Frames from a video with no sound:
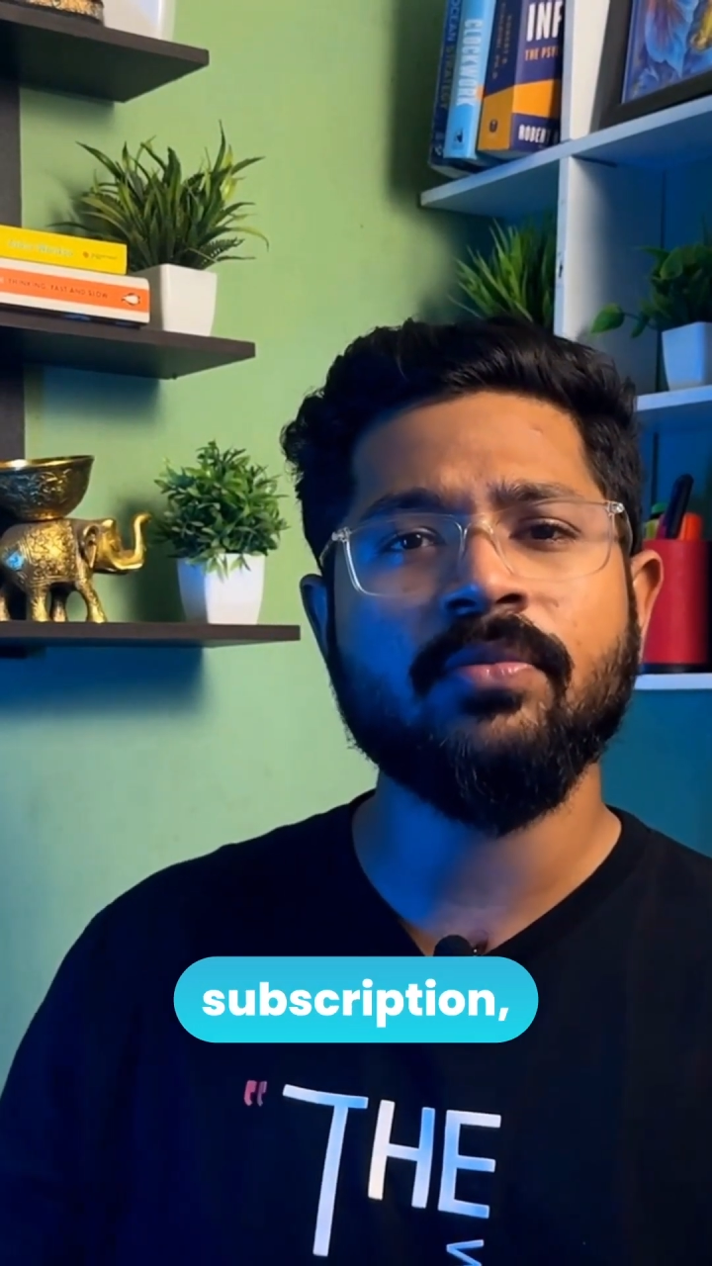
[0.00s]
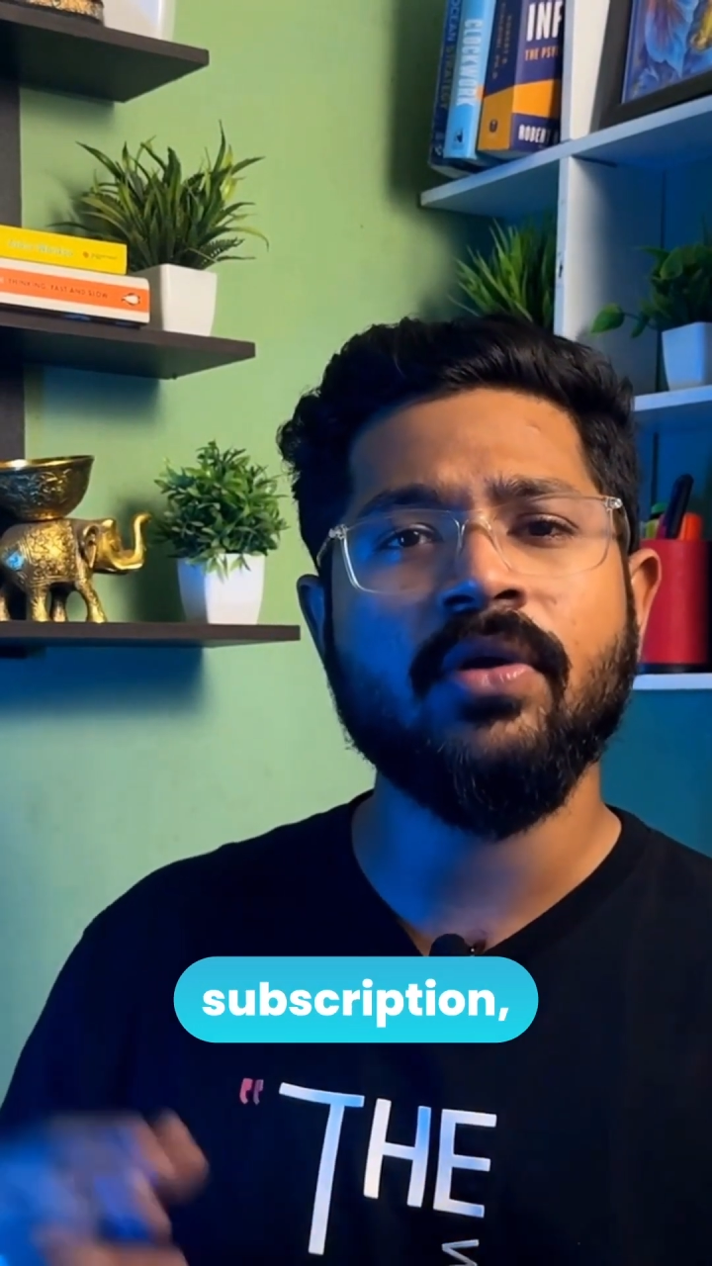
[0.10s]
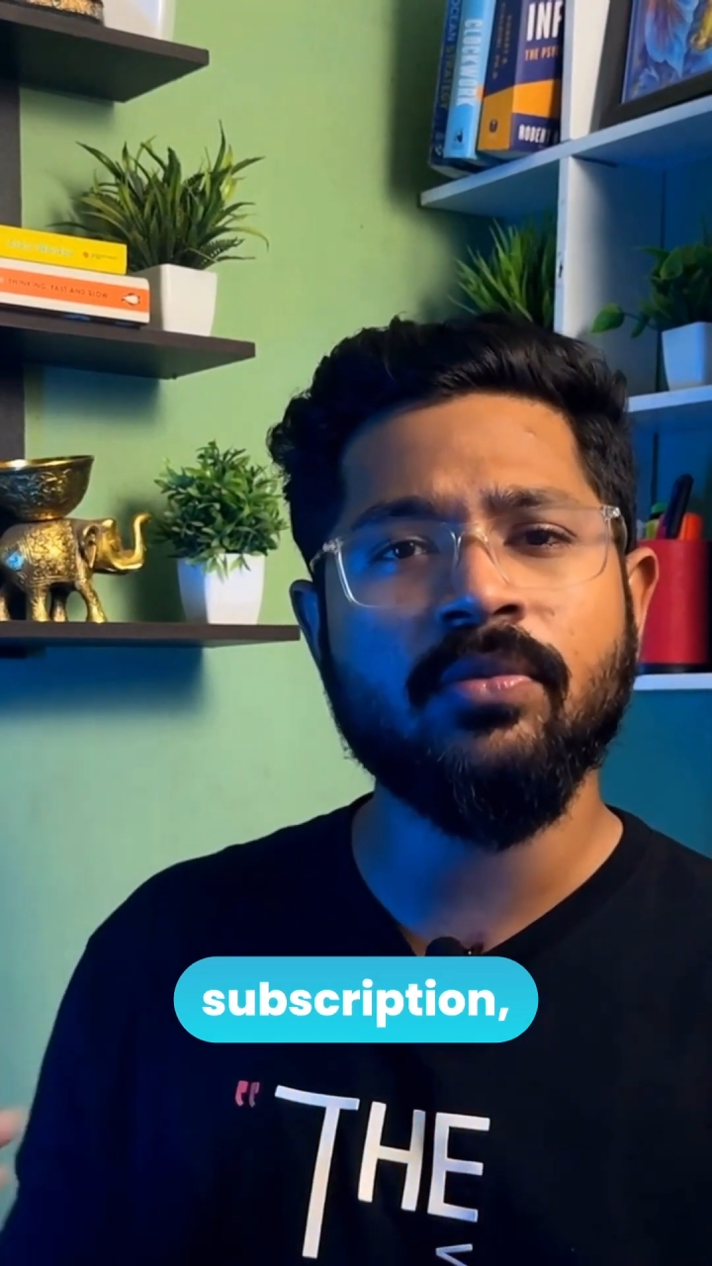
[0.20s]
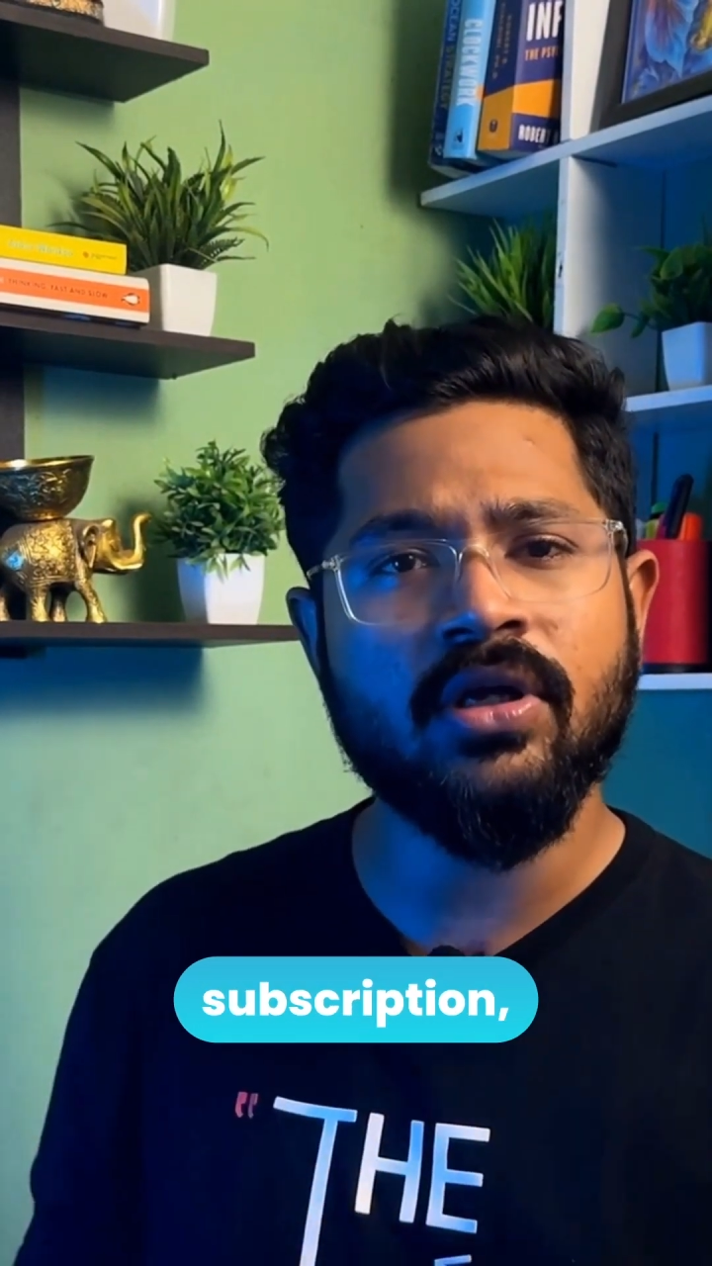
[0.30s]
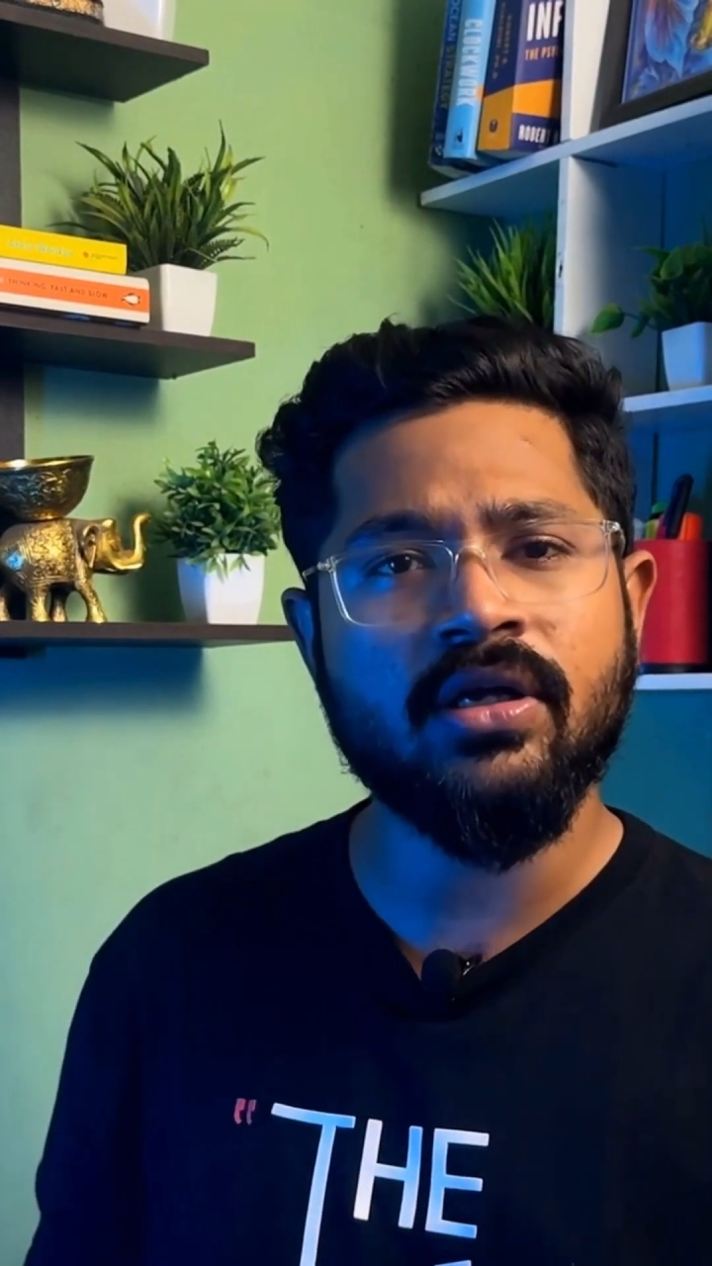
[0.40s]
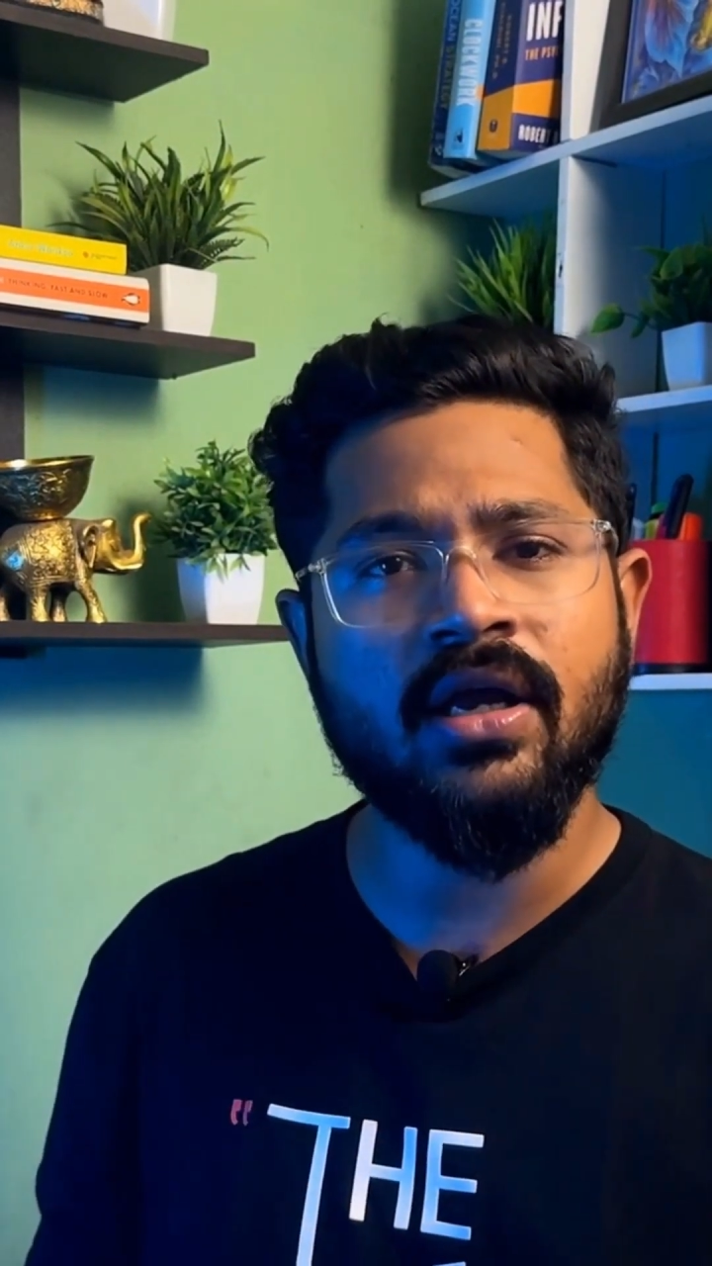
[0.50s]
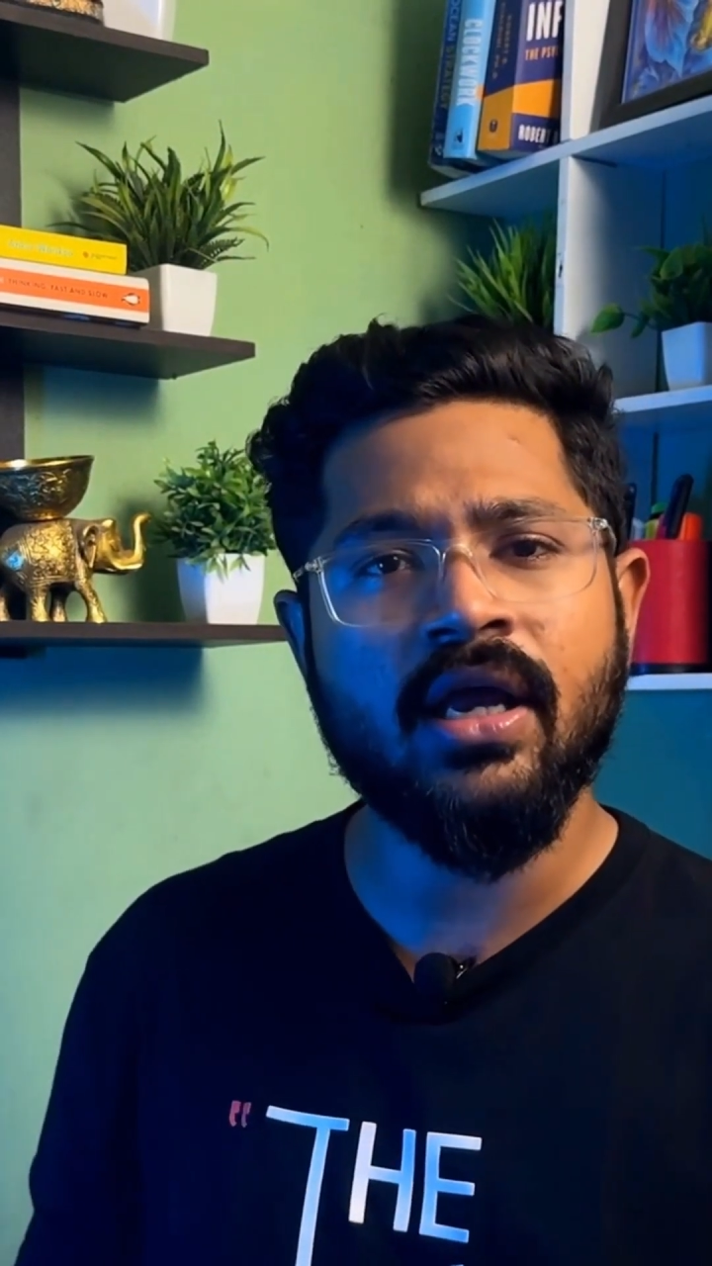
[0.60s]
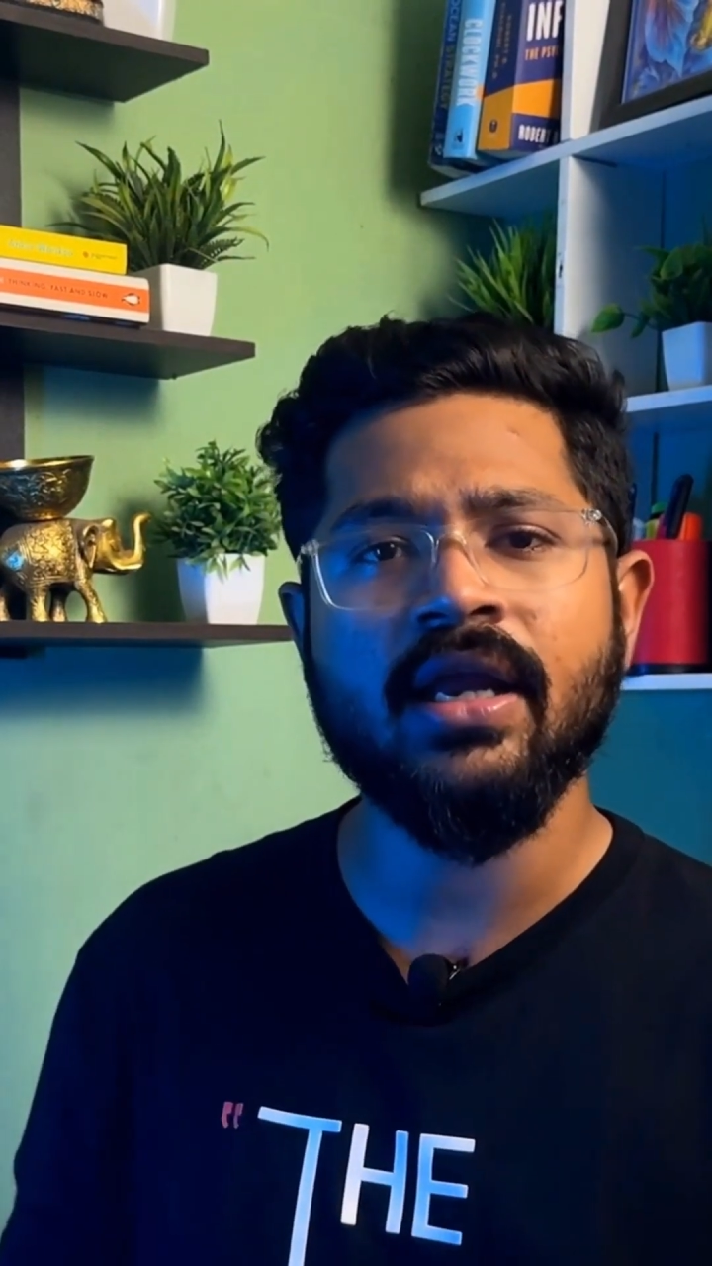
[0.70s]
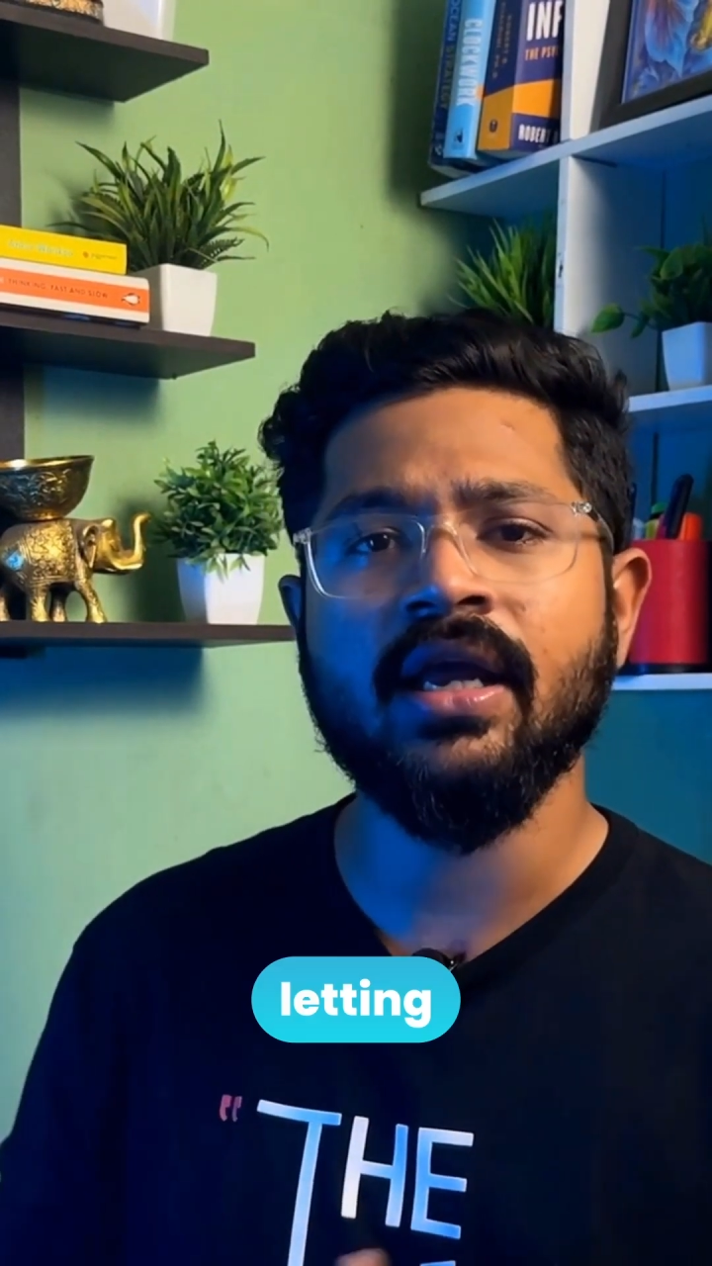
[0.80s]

subscription,